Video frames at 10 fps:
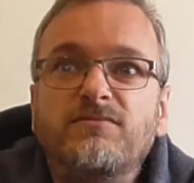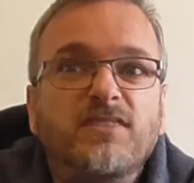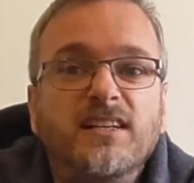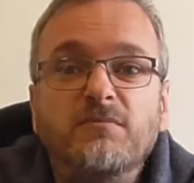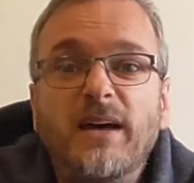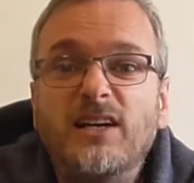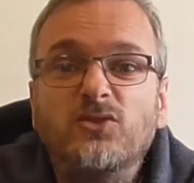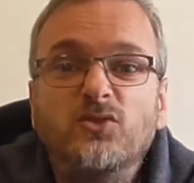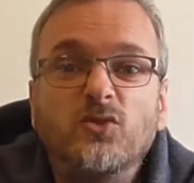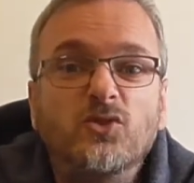fill in
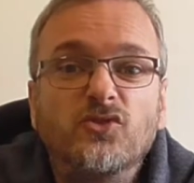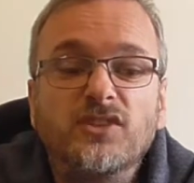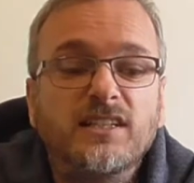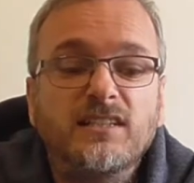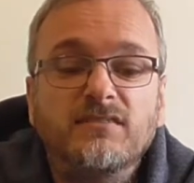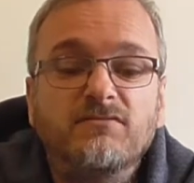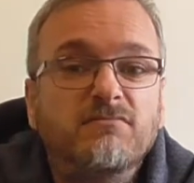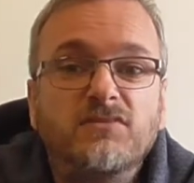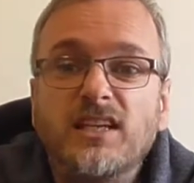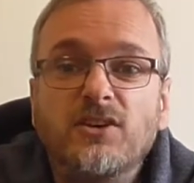backstory
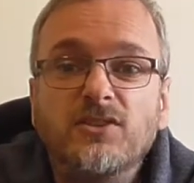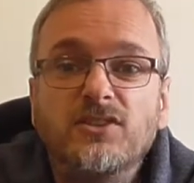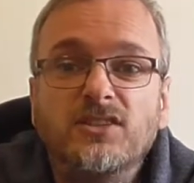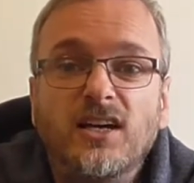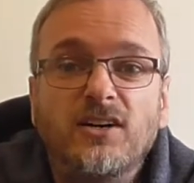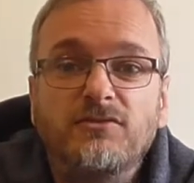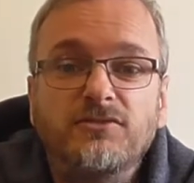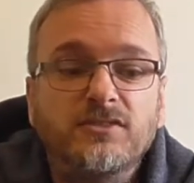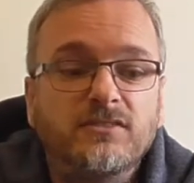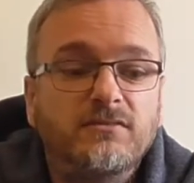and tell you stuff
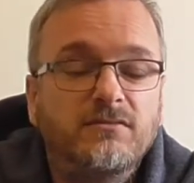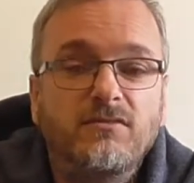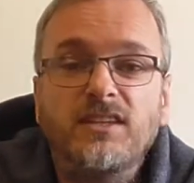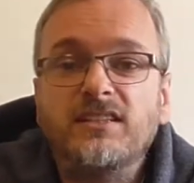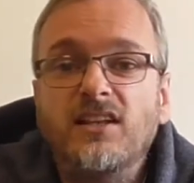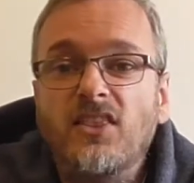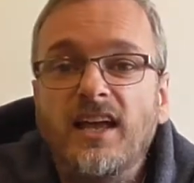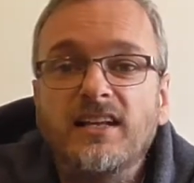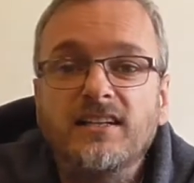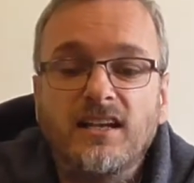and this and
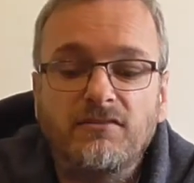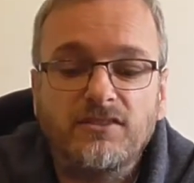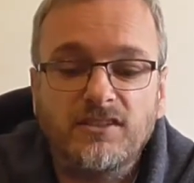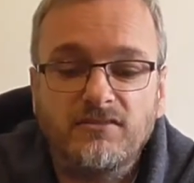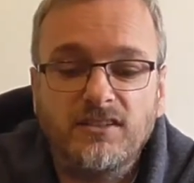that and the other.